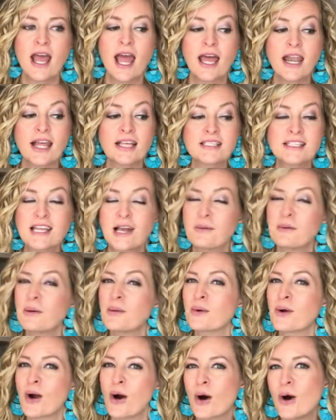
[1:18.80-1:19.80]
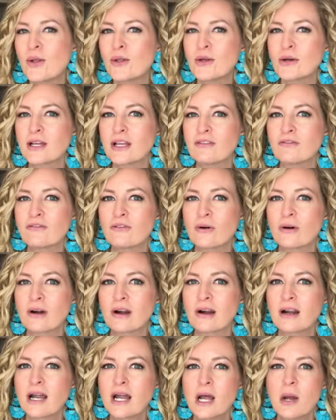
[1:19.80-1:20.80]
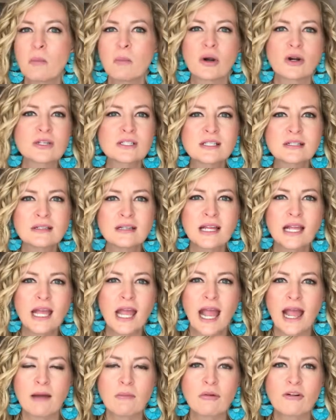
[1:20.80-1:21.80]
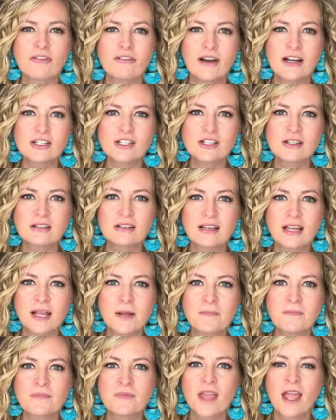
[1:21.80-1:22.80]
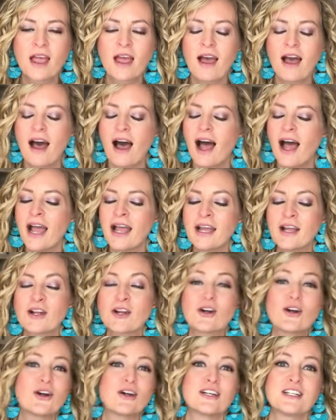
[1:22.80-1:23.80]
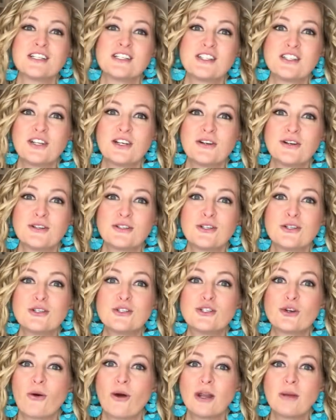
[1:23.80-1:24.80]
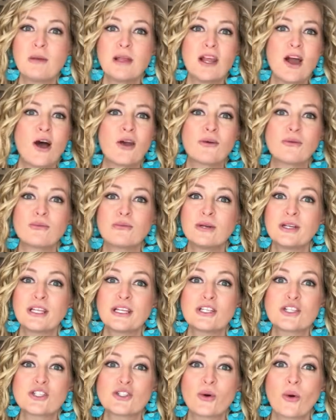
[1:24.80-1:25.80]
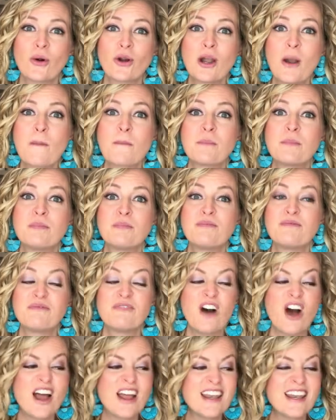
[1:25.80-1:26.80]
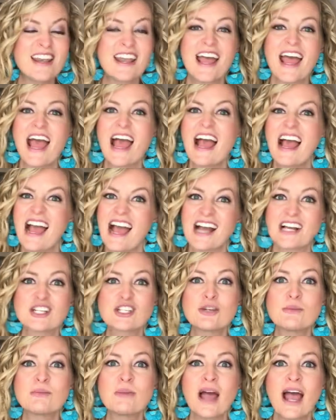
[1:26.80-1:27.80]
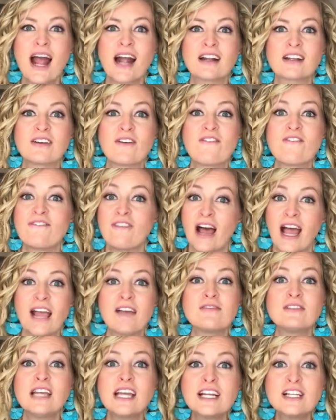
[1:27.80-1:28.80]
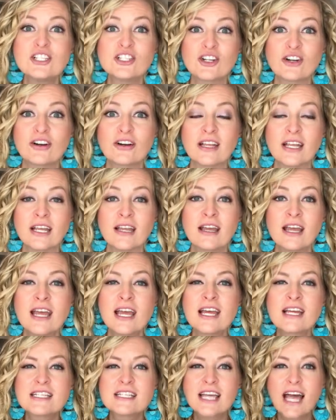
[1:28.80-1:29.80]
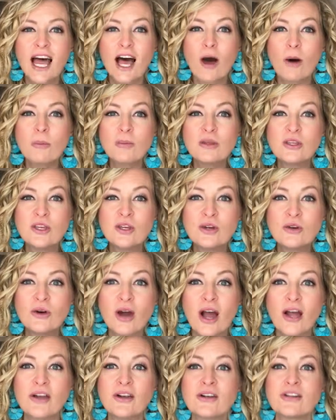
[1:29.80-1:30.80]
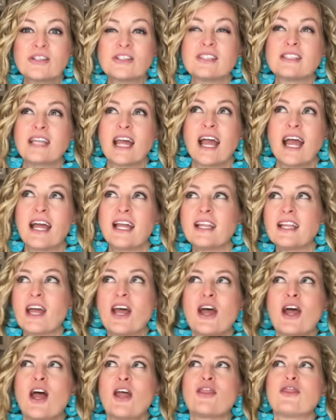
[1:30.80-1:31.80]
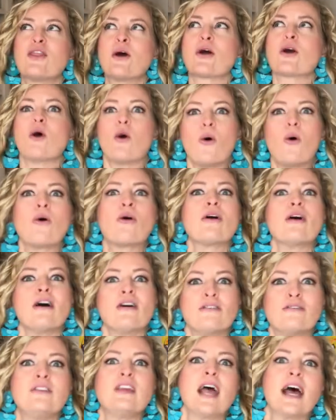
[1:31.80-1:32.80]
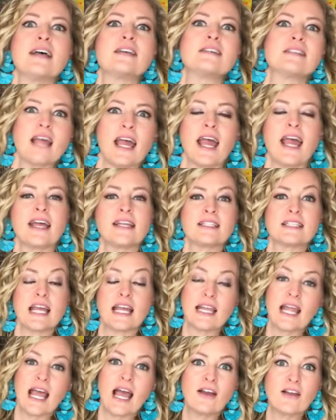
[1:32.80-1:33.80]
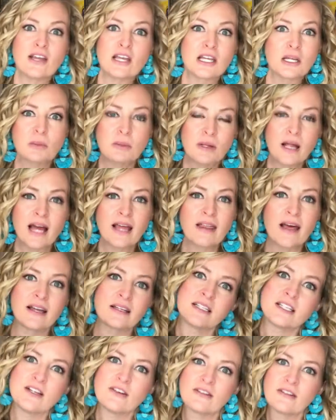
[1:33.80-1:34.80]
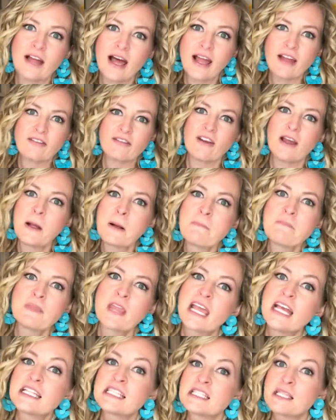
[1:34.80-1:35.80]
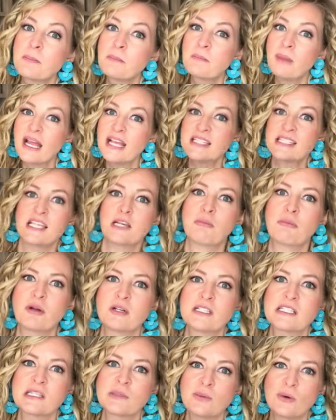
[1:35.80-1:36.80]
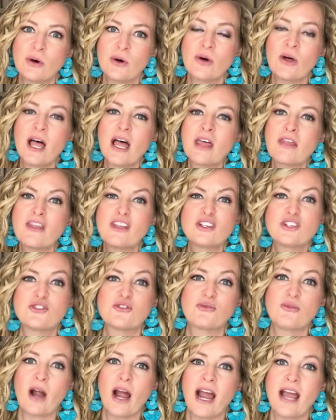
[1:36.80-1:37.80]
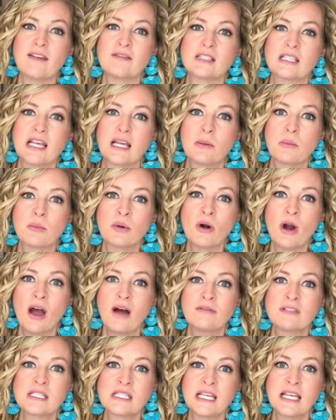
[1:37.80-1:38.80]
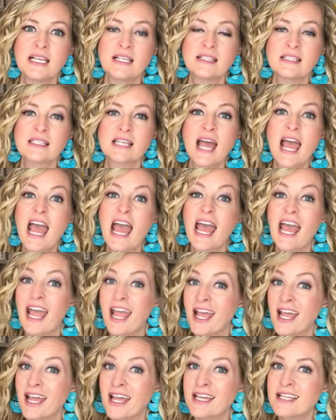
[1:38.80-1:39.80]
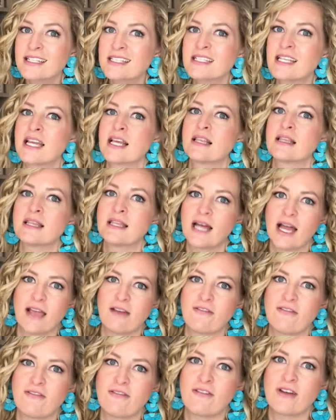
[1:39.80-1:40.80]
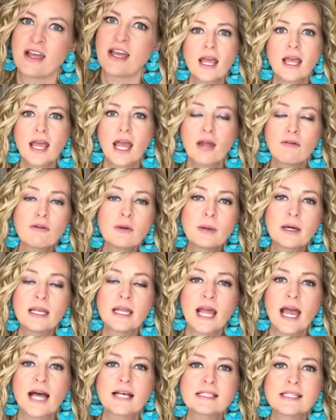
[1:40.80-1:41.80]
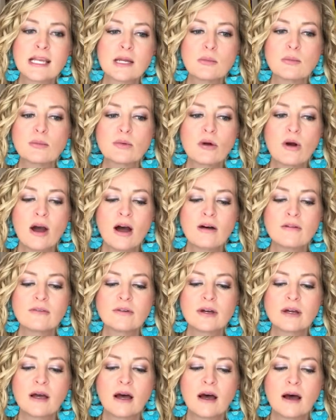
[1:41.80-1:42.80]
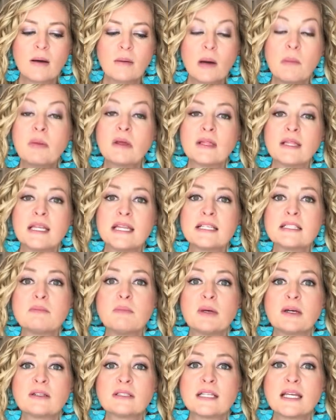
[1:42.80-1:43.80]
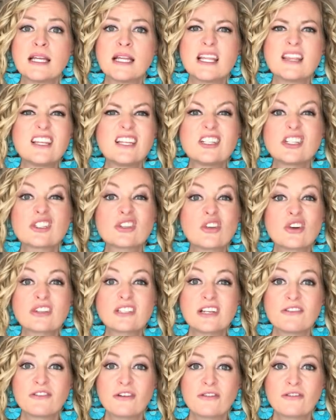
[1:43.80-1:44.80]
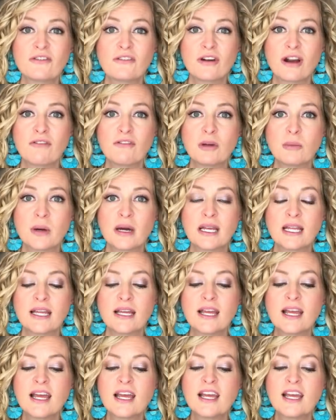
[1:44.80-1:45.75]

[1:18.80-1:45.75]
And isn't that what we're all looking for, personally and professionally? I encourage you to join me on a really short, fun, action-packed 5-day journey to help you understand the core of yes and how you can apply that to your life. It's the basic principle that drives improv scenes and life. Everybody has improv abilities built in. They just look different for everybody.